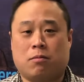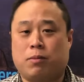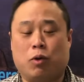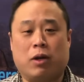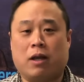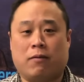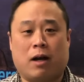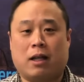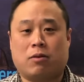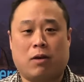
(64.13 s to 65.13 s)
beauty of
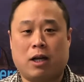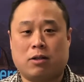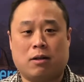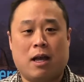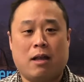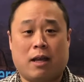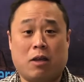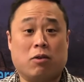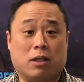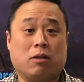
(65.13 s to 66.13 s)
God's creation that
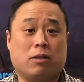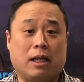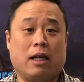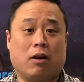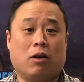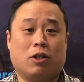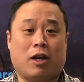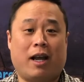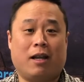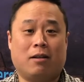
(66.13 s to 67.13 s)
you can still see here in
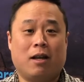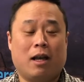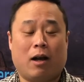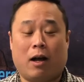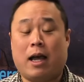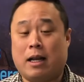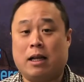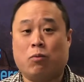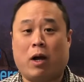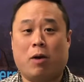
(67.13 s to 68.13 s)
Cheyenne and
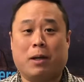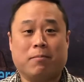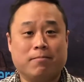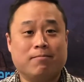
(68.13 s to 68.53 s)
in Wyoming.